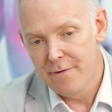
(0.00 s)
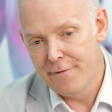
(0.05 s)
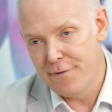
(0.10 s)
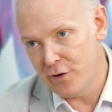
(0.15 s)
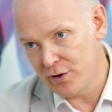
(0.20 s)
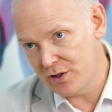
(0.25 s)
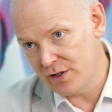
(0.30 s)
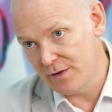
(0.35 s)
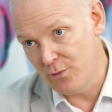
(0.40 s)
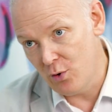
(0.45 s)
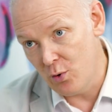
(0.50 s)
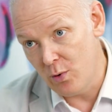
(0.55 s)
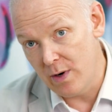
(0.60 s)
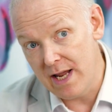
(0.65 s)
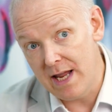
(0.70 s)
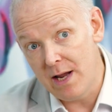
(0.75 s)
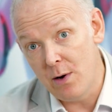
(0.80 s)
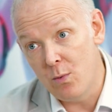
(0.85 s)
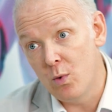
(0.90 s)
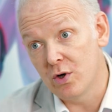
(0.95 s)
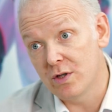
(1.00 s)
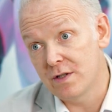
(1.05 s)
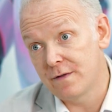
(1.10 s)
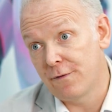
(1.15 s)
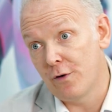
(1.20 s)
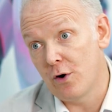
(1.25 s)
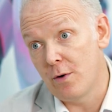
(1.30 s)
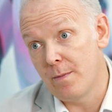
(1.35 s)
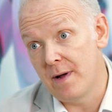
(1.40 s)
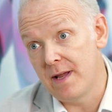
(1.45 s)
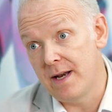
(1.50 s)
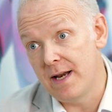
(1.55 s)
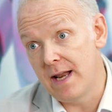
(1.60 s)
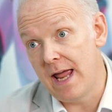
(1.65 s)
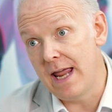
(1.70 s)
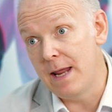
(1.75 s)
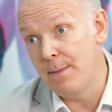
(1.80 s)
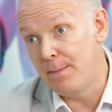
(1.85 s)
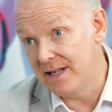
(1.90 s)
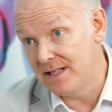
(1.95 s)
First of all, it was from an
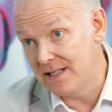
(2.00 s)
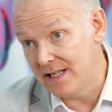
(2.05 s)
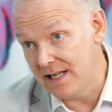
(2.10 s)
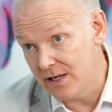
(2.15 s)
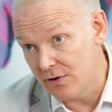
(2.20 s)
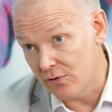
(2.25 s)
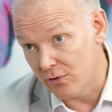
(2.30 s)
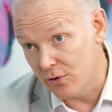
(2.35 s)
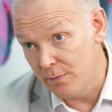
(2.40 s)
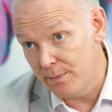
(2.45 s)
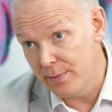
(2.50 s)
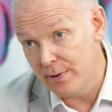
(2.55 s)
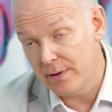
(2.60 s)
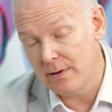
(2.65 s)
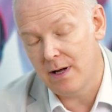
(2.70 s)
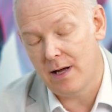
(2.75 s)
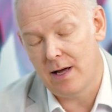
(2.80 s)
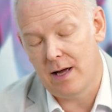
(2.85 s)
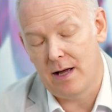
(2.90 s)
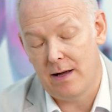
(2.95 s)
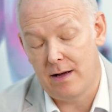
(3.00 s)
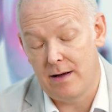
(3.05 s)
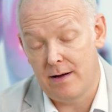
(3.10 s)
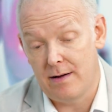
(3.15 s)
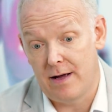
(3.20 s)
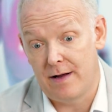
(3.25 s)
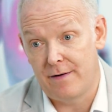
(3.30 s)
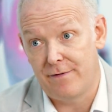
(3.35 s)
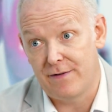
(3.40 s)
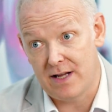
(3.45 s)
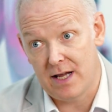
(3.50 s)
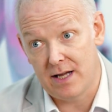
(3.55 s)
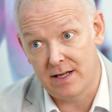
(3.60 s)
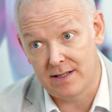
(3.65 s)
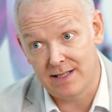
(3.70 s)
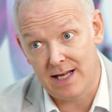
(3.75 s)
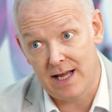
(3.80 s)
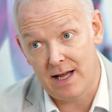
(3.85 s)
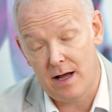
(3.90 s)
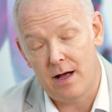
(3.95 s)
APT group, uh,
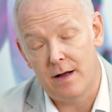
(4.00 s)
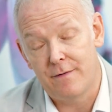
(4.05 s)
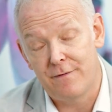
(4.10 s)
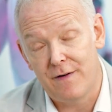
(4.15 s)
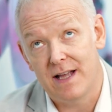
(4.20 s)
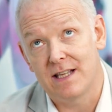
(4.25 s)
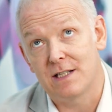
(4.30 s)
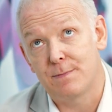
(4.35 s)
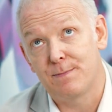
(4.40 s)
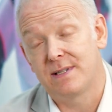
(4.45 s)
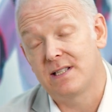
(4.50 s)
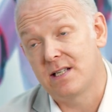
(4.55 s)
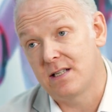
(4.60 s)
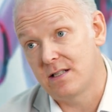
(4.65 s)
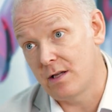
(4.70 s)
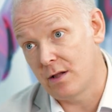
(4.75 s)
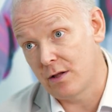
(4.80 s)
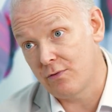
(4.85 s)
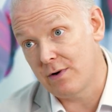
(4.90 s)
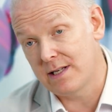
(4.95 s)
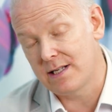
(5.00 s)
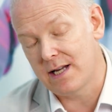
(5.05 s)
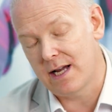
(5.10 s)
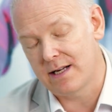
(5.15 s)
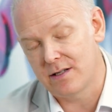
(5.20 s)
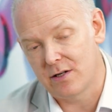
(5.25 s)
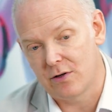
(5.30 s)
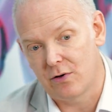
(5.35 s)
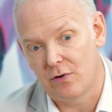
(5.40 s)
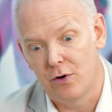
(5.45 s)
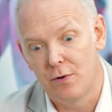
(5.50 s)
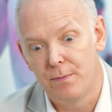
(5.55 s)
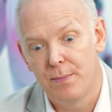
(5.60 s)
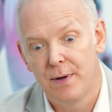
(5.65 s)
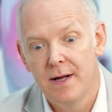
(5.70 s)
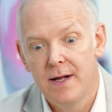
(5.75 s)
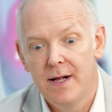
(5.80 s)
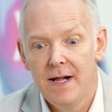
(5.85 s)
Advanced Persistent Threat Actor group,